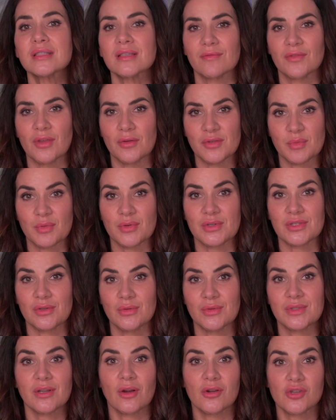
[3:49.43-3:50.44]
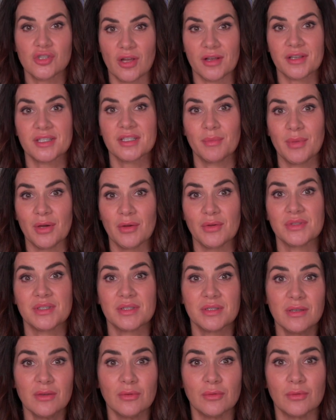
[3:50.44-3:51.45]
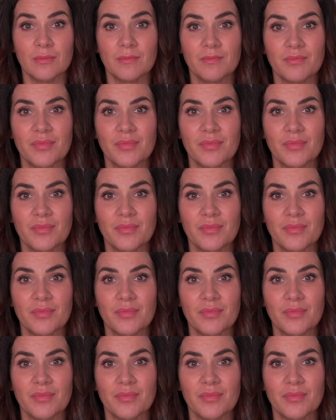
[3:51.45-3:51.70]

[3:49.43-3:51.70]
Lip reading: of those pursuits are juxtaposed too.